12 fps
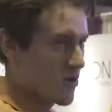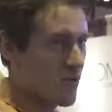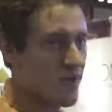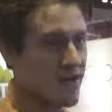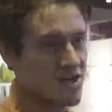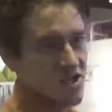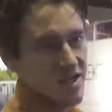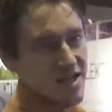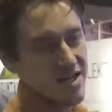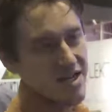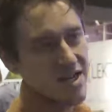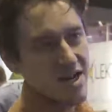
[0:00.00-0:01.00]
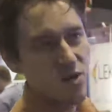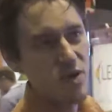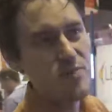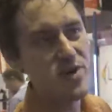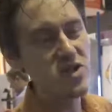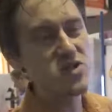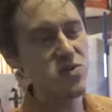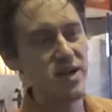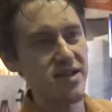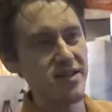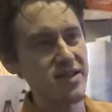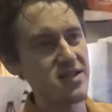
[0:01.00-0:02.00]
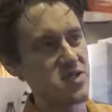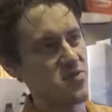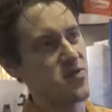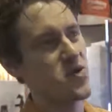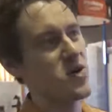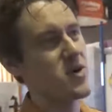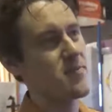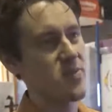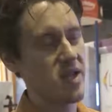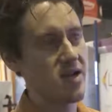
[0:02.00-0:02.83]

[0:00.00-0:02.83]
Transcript: We actually we built one of these for